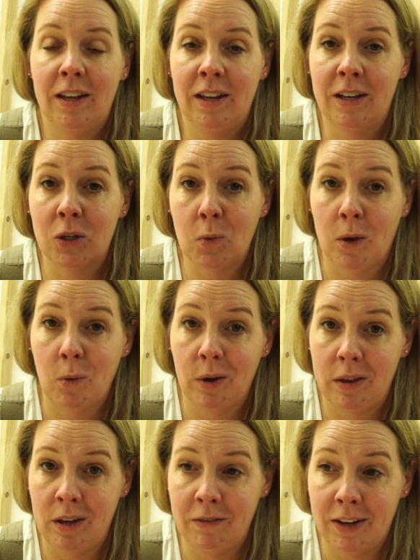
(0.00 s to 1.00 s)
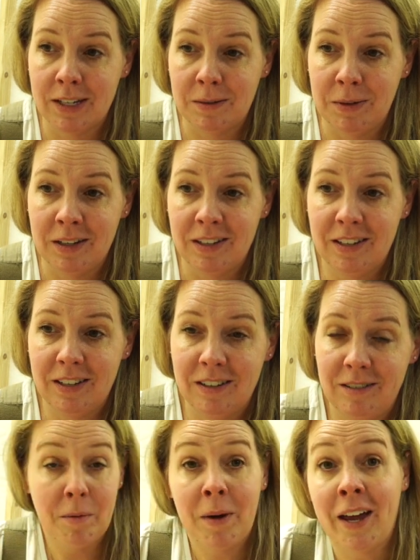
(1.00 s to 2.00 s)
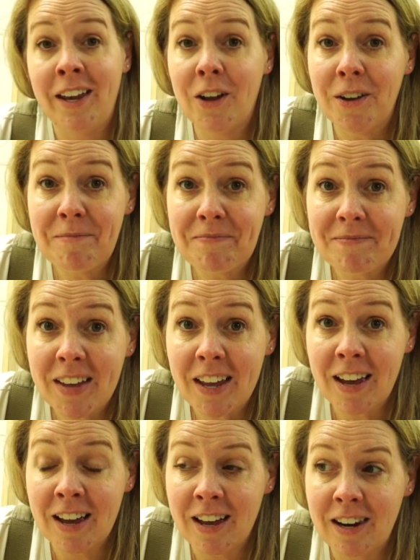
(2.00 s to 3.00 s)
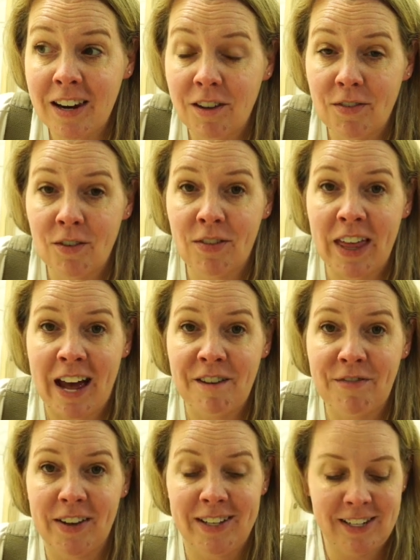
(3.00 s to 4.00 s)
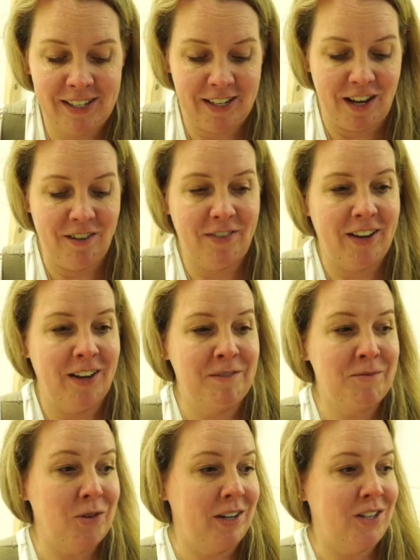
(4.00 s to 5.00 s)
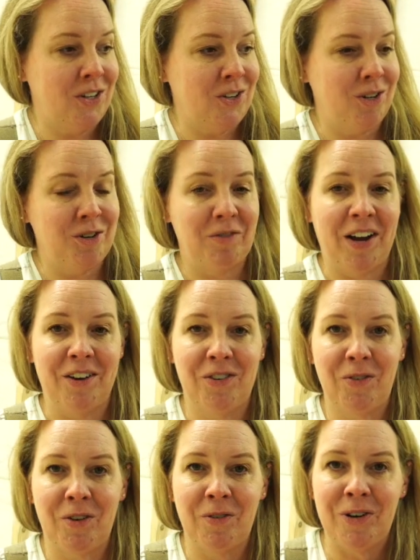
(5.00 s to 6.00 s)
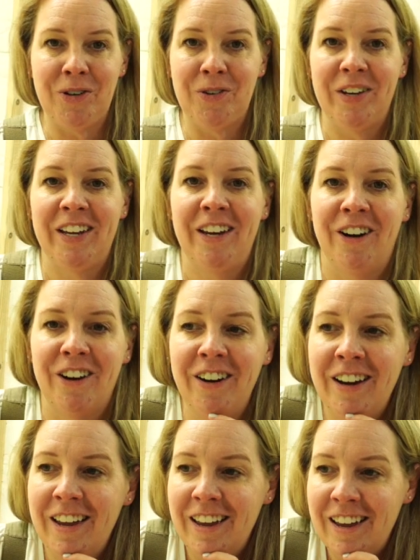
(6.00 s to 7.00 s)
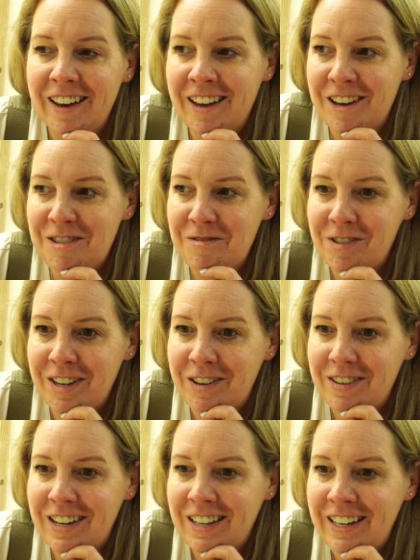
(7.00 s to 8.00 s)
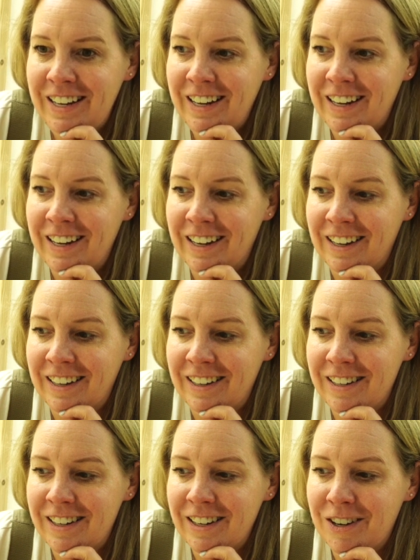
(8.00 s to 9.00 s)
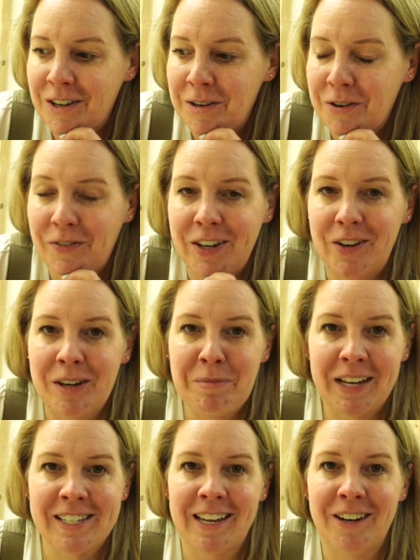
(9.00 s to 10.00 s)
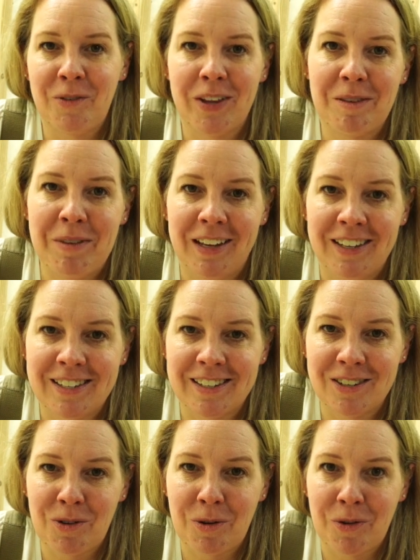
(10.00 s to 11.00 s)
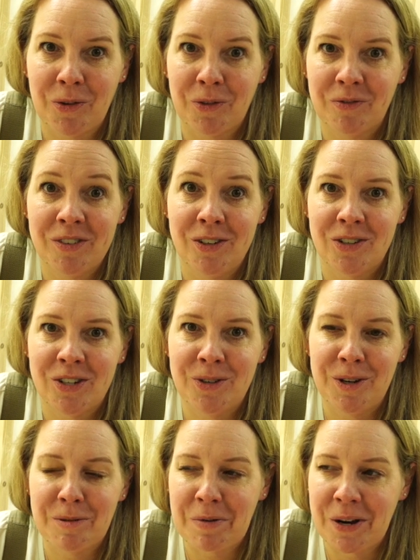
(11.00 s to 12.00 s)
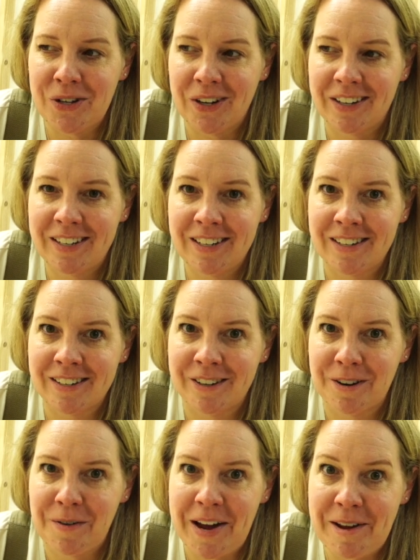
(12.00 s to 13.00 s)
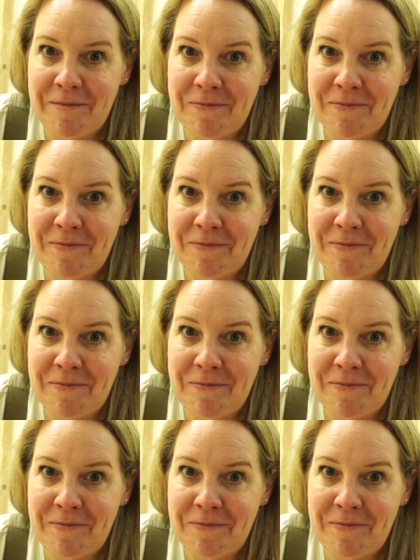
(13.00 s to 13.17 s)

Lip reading: It is well worth the investment. But enough of that fun stuff. I am going to show you around what we're doing here really quickly, and hopefully you can be excited with me as this whole new studio project is underway.